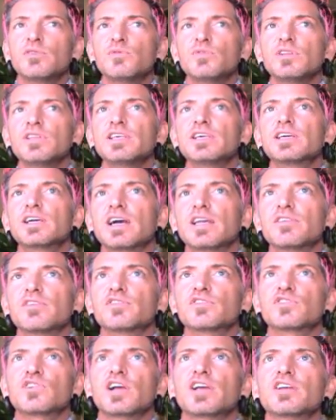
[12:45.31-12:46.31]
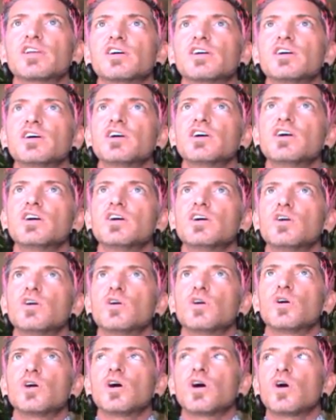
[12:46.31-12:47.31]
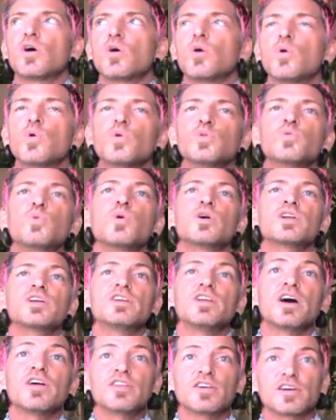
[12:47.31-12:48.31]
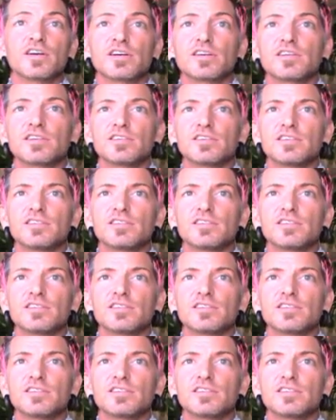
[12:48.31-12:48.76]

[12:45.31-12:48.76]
really kind of trying to hold one another